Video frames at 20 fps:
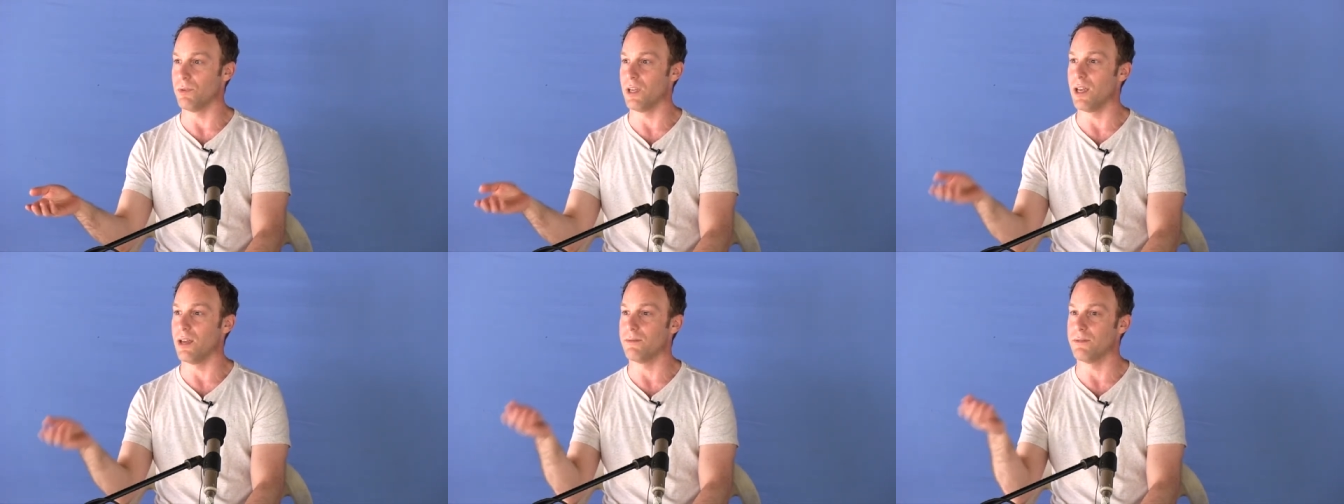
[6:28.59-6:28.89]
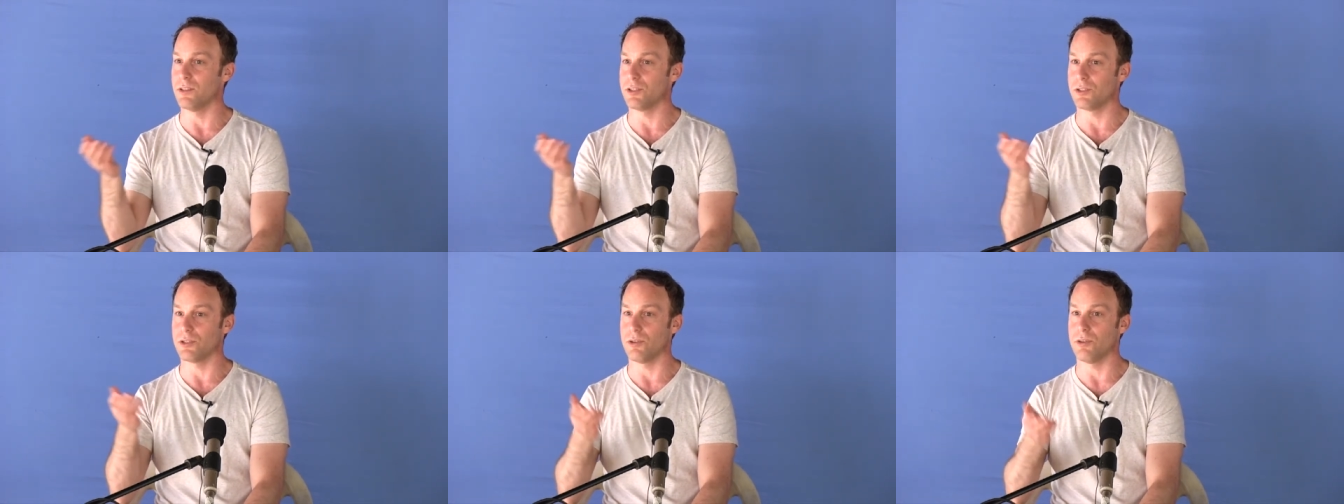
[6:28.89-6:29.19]
We
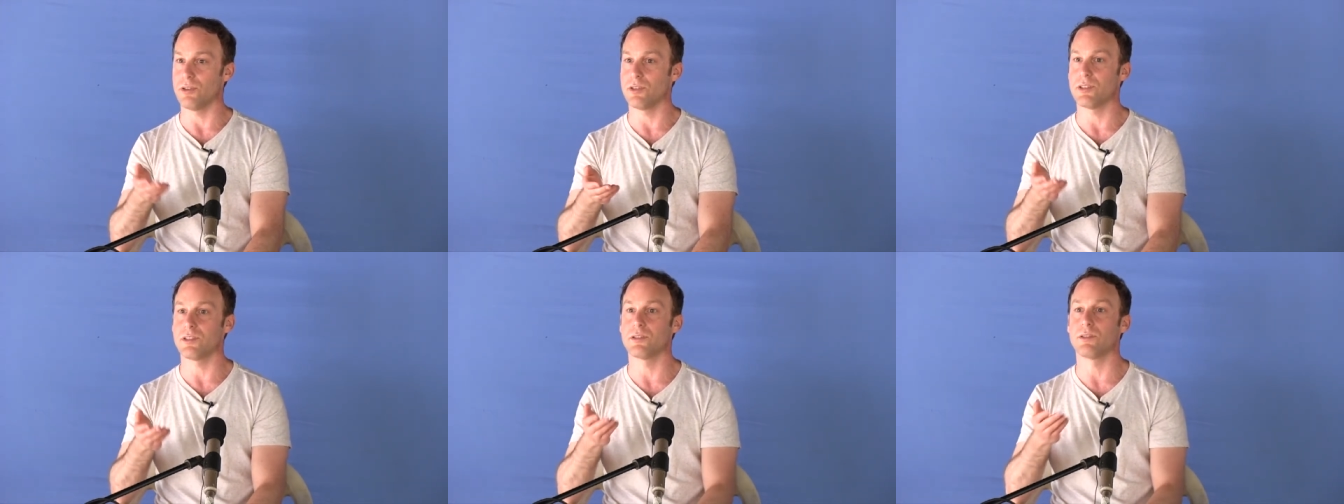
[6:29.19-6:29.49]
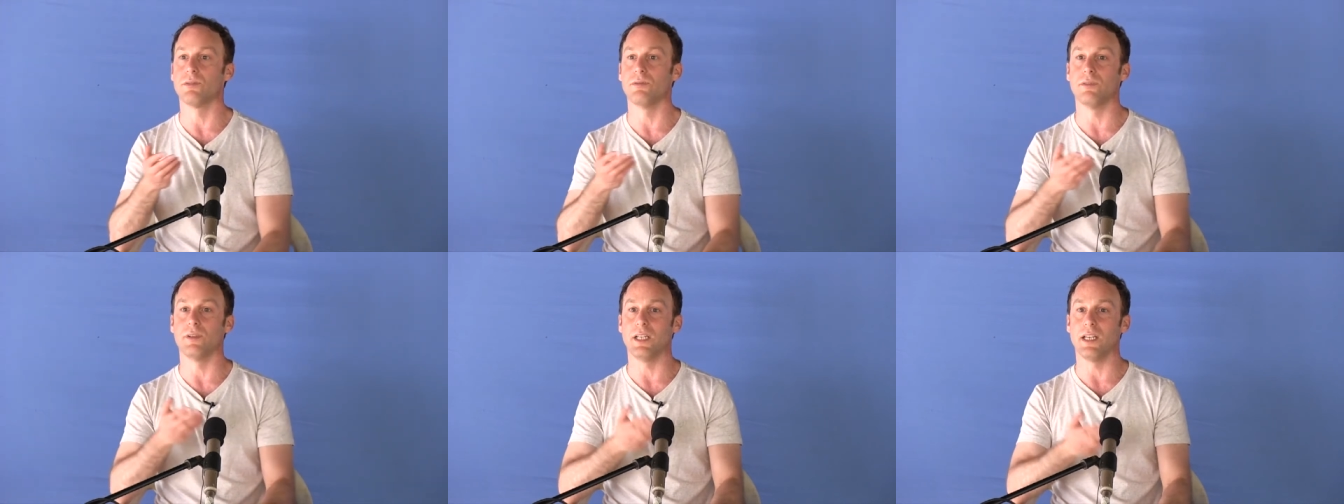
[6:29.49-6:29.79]
have a choice
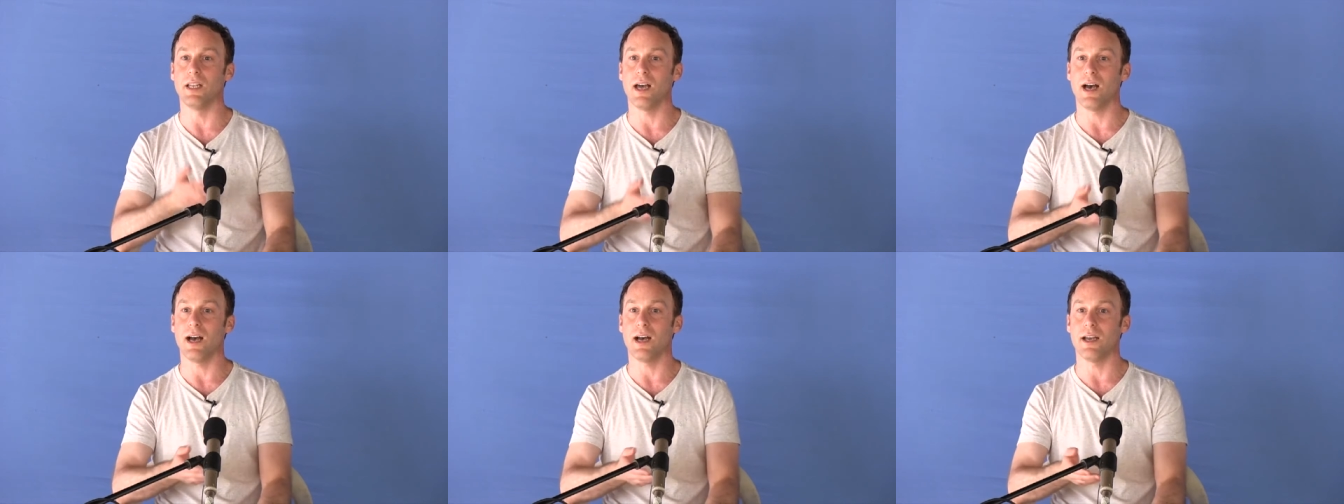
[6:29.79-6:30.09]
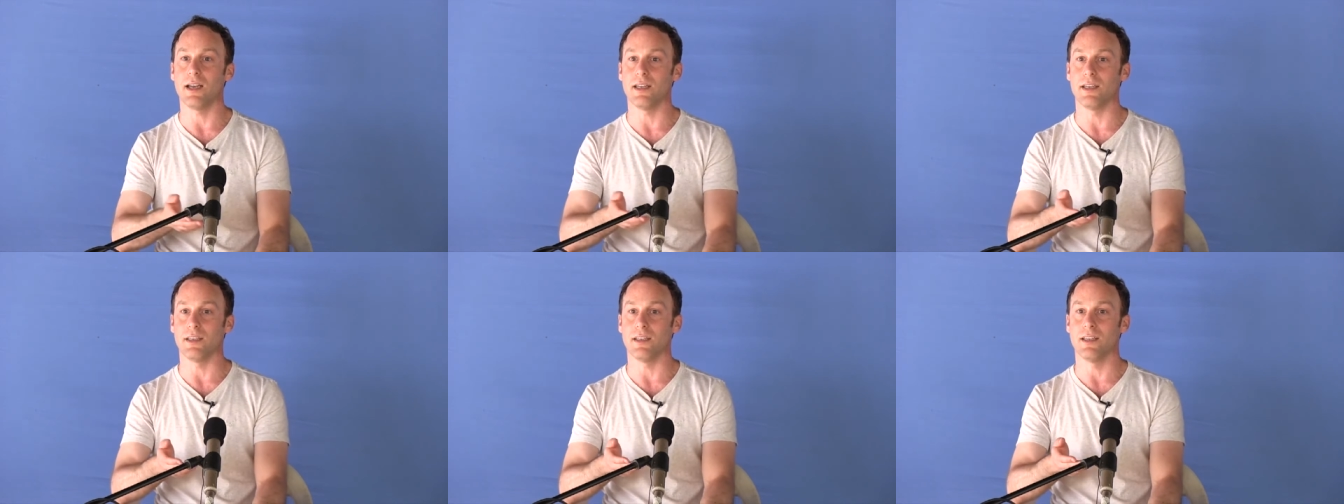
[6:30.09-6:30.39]
to
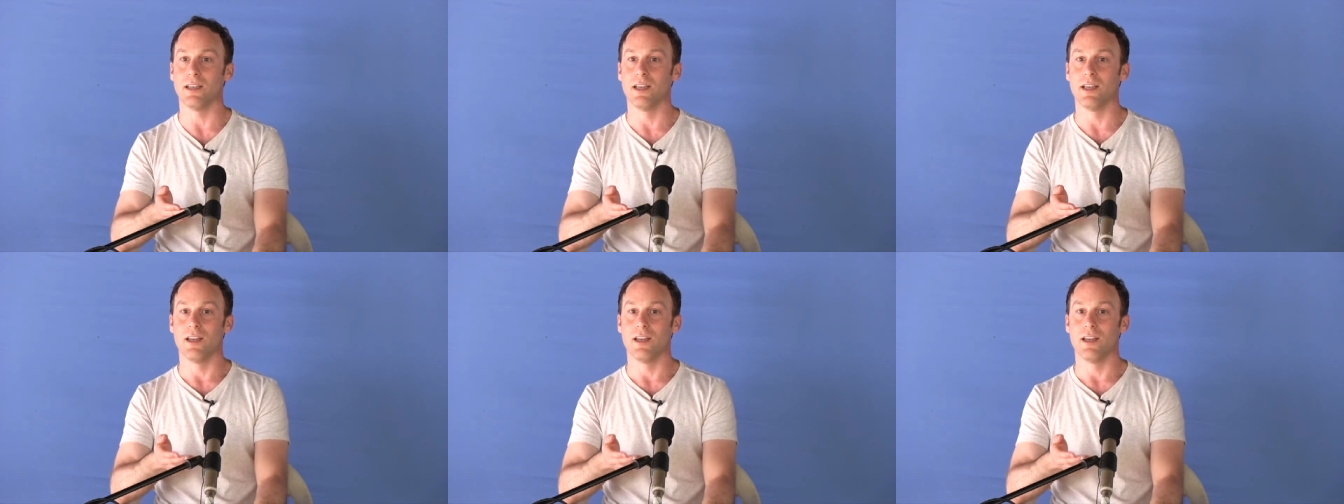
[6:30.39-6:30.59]
rely